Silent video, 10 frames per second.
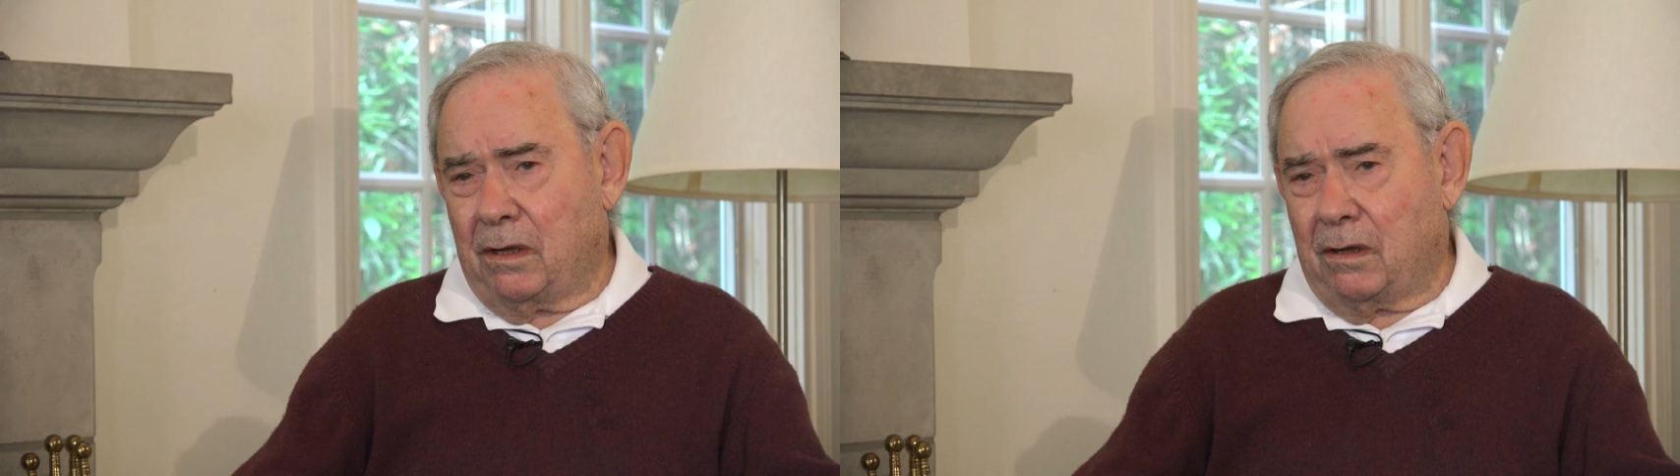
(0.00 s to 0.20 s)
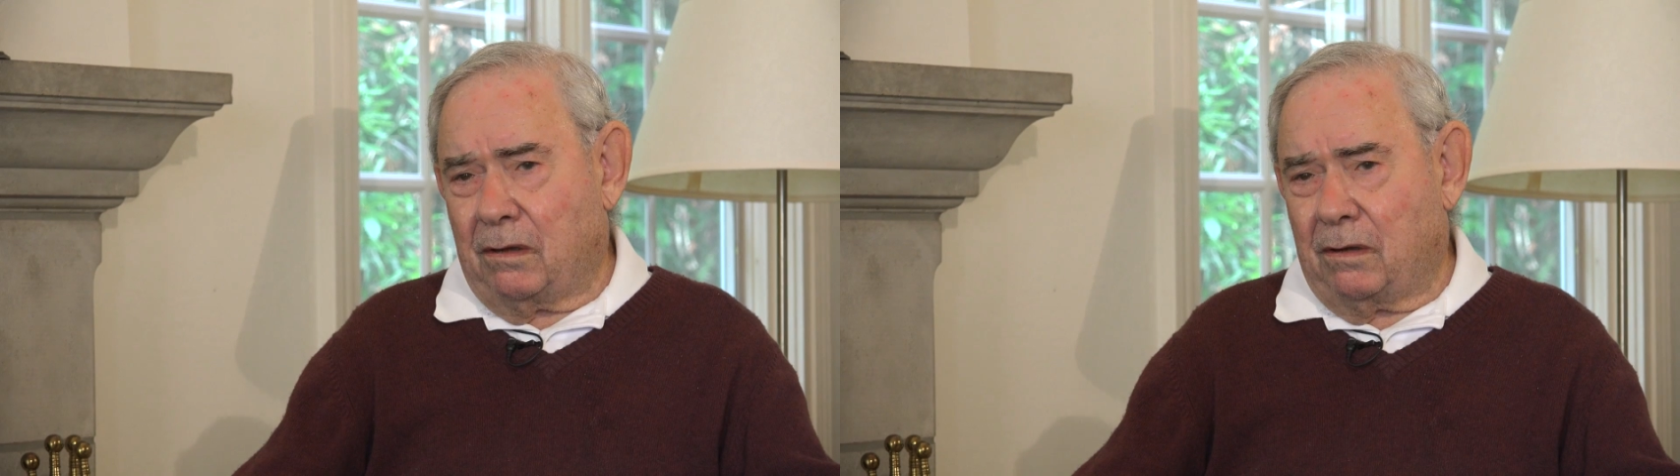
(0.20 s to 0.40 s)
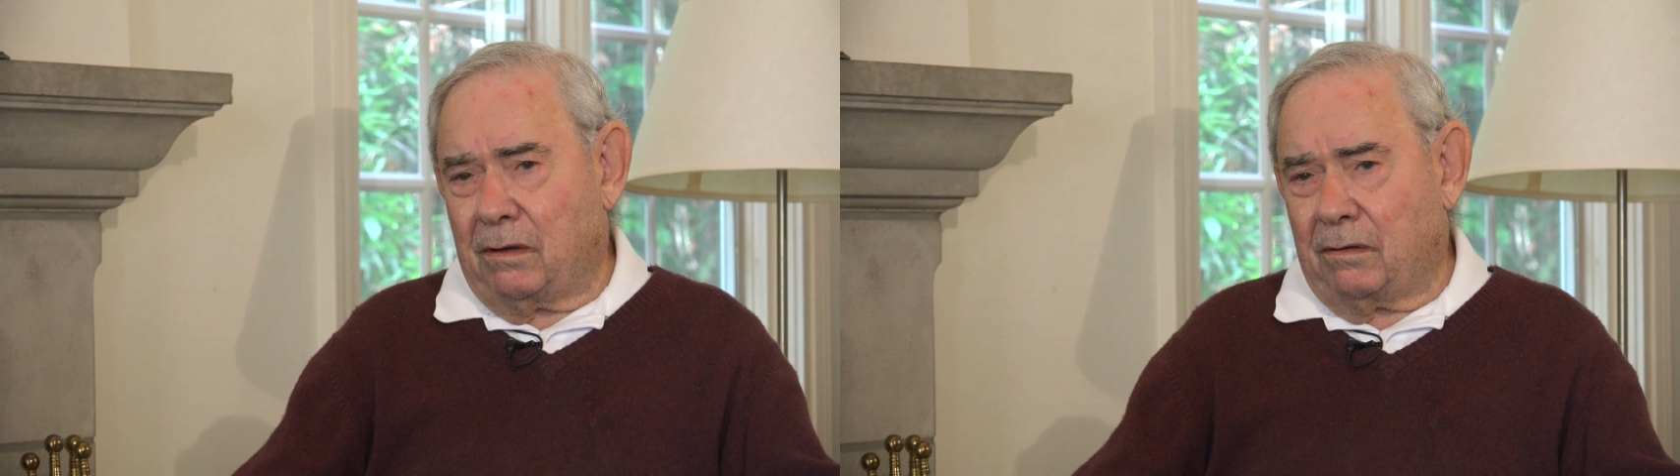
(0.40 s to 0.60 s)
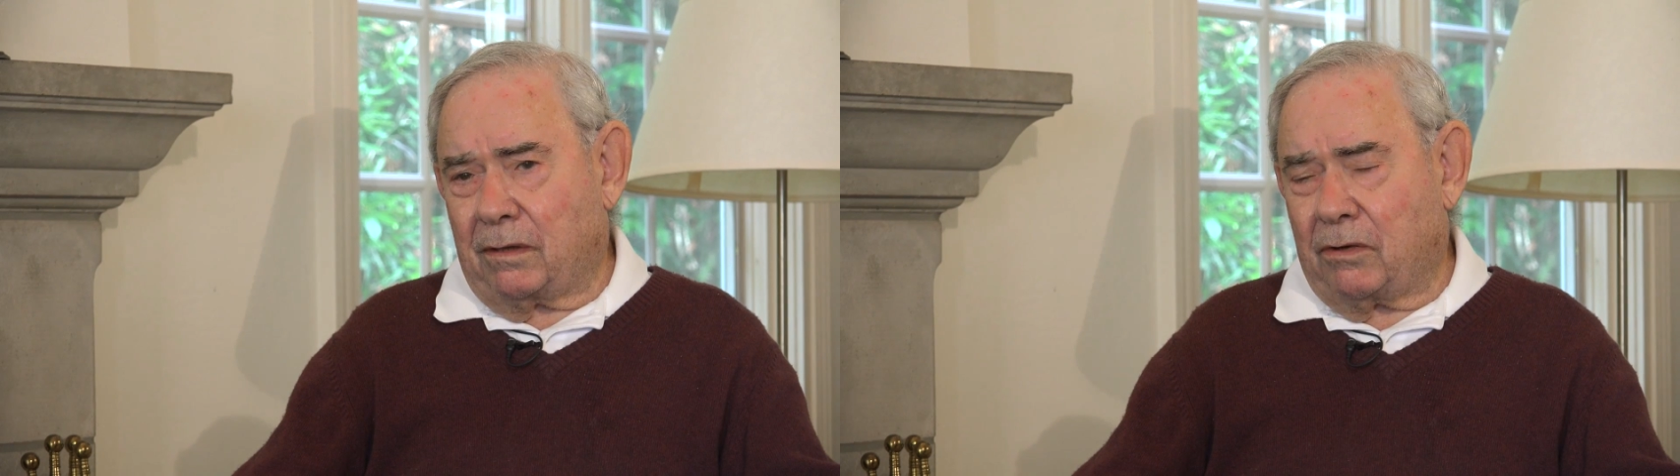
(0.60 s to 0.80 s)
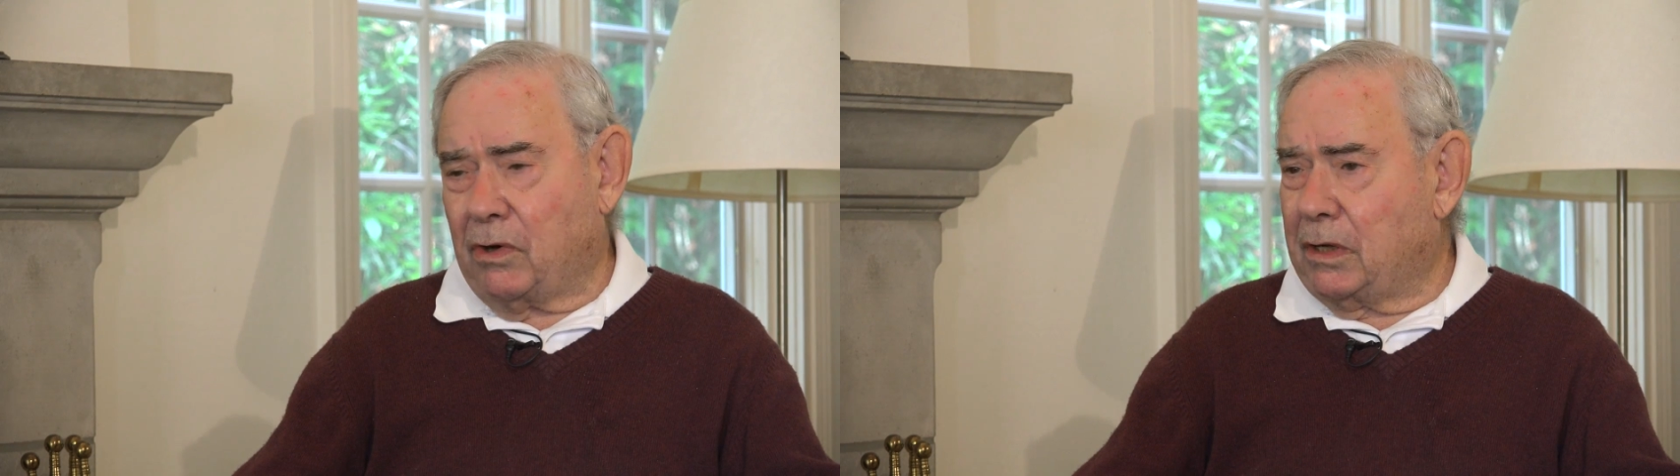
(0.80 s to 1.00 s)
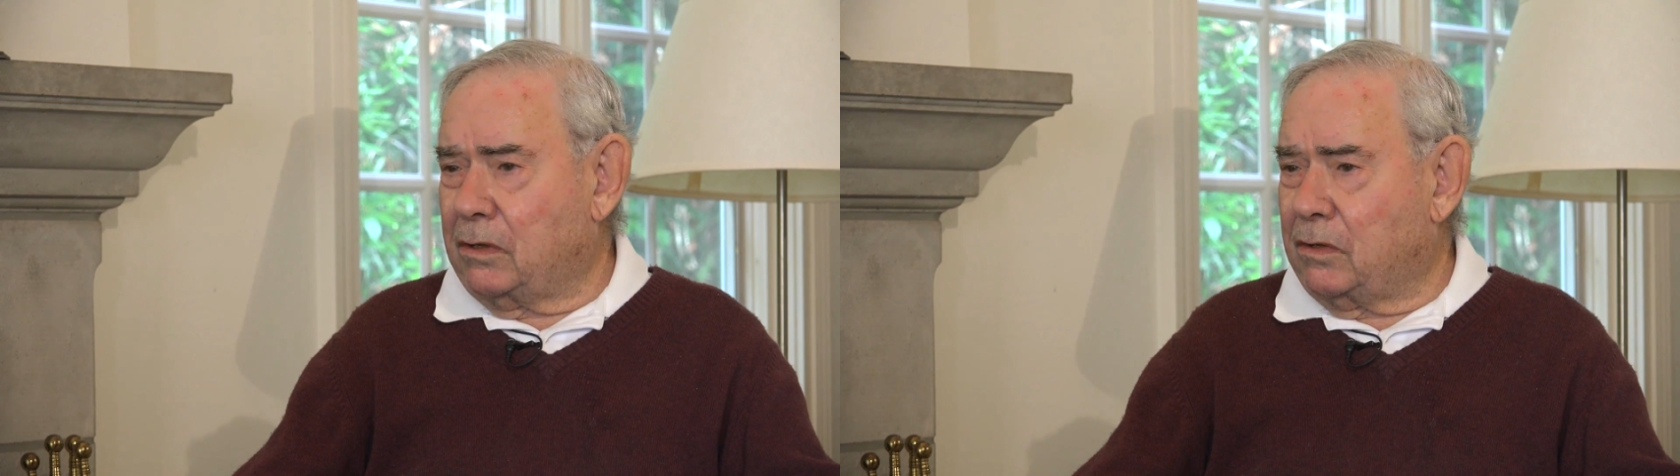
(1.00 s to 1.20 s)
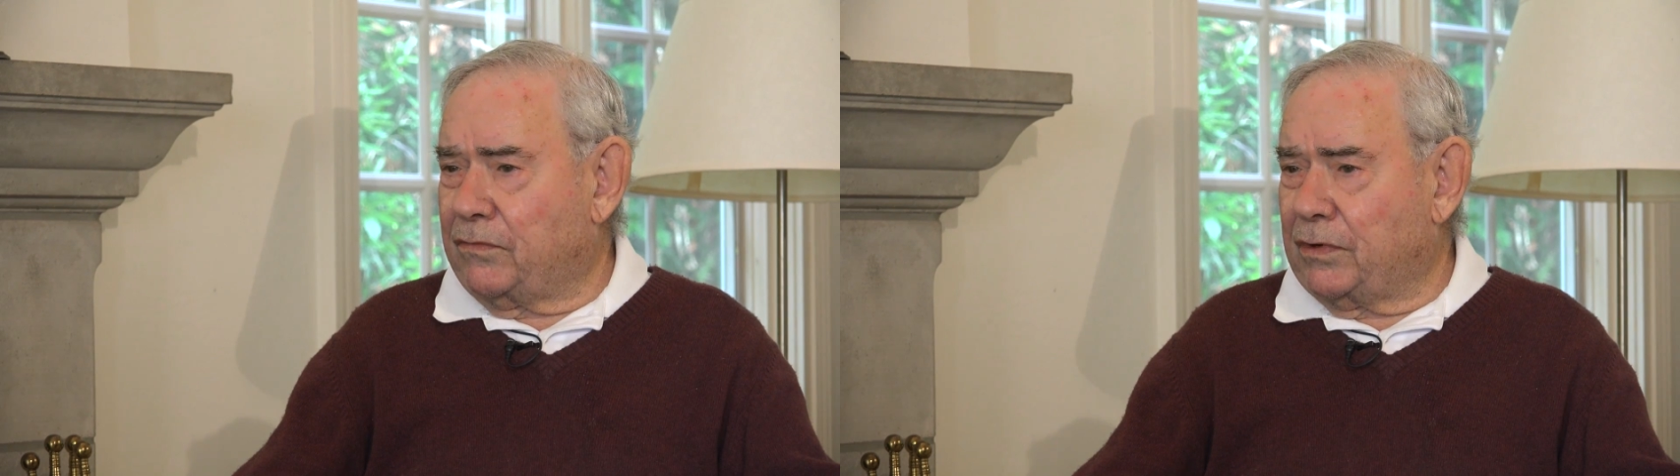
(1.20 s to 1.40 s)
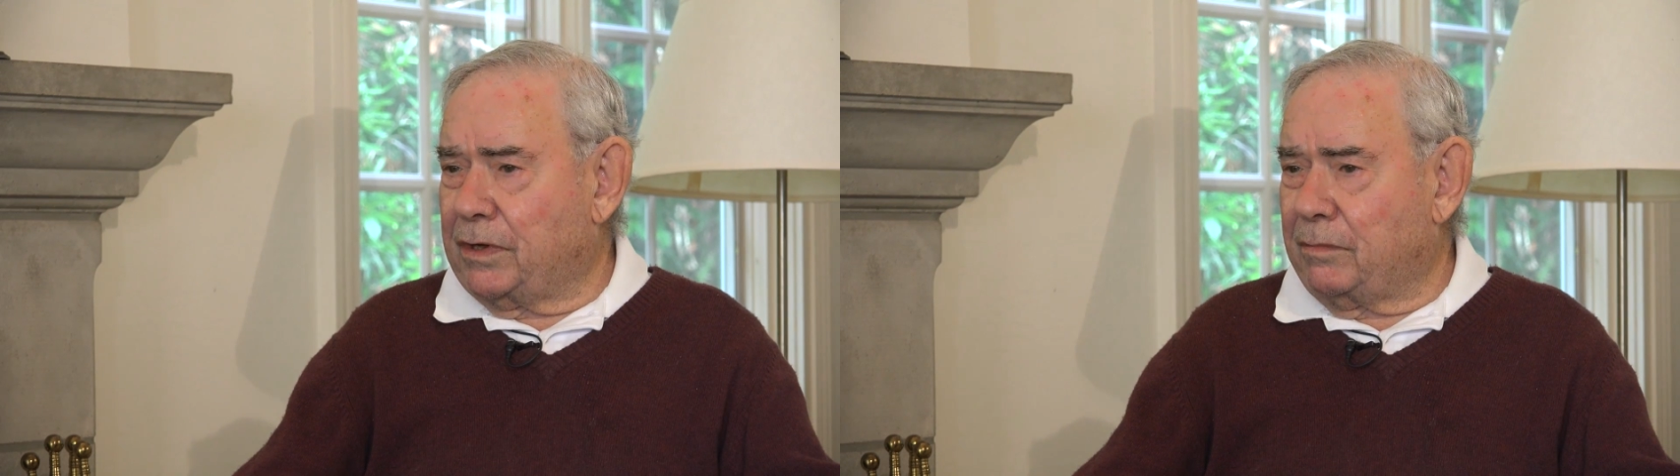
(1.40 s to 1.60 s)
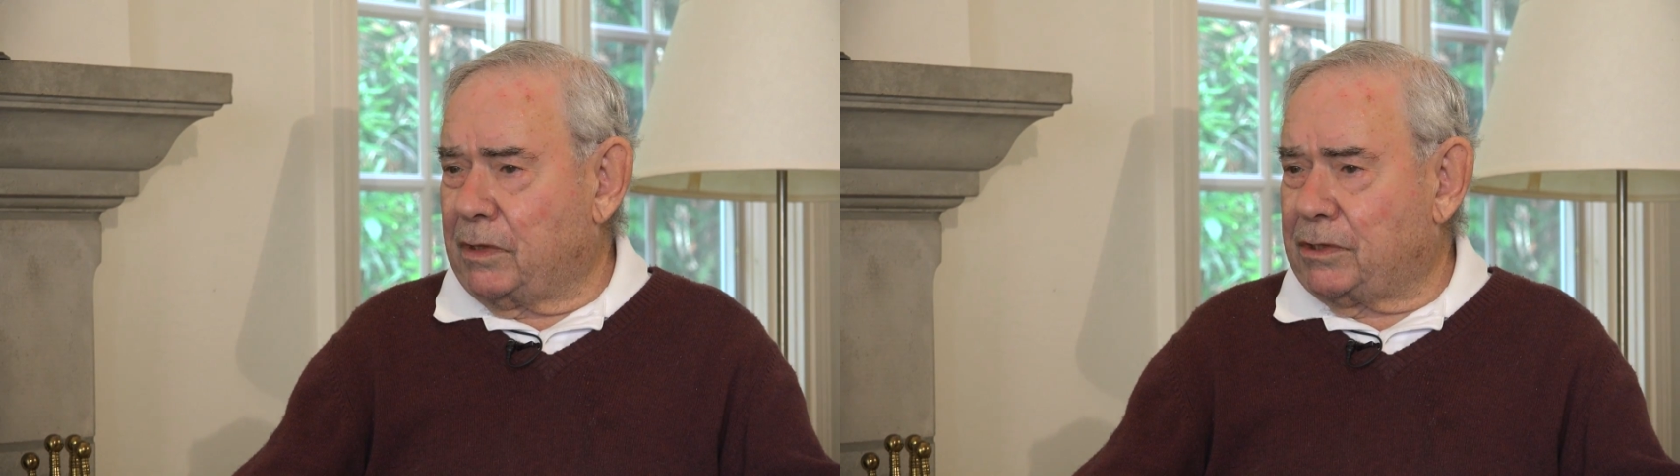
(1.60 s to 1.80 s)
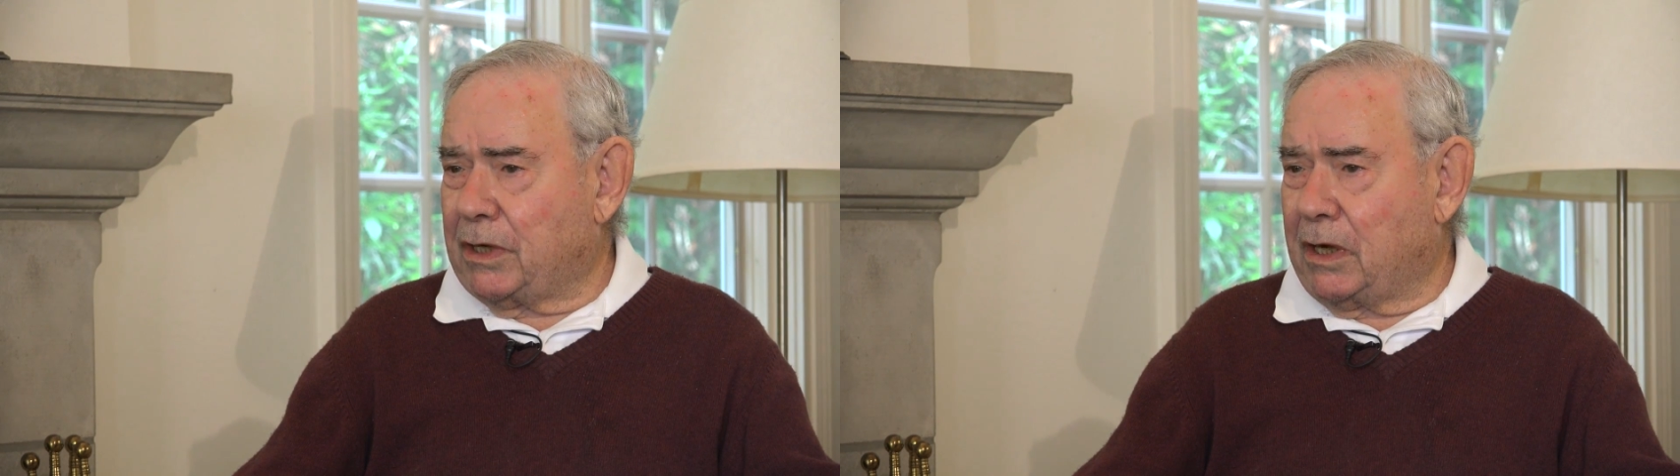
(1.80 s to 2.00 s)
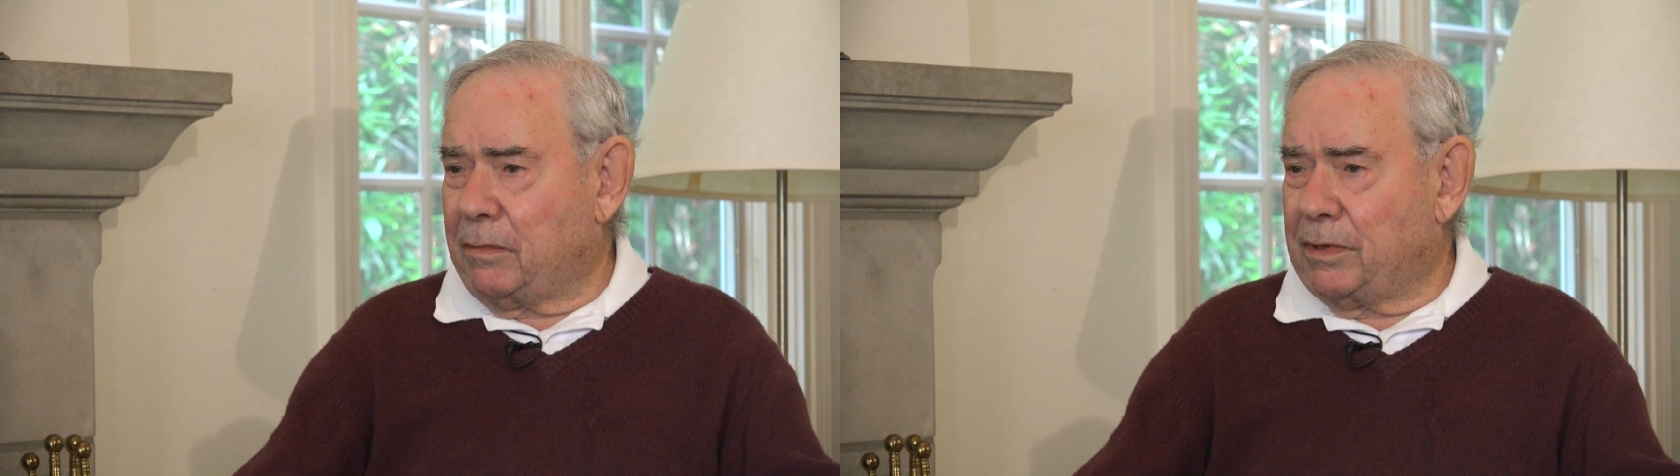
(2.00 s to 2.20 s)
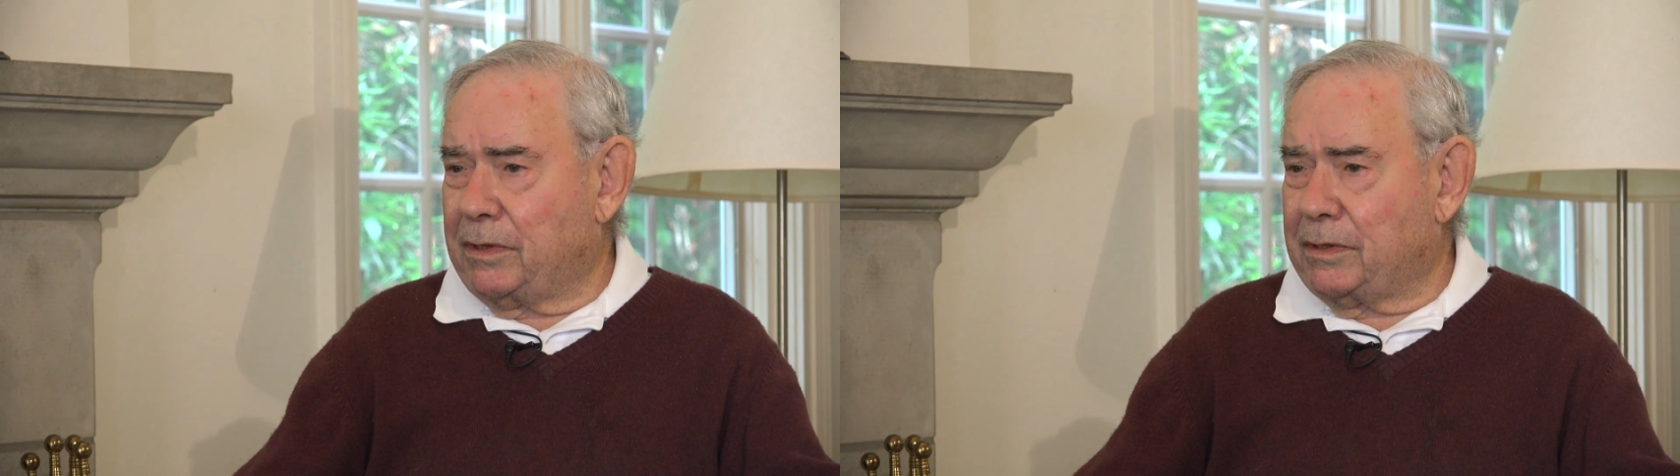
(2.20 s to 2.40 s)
Carrel offered him a job in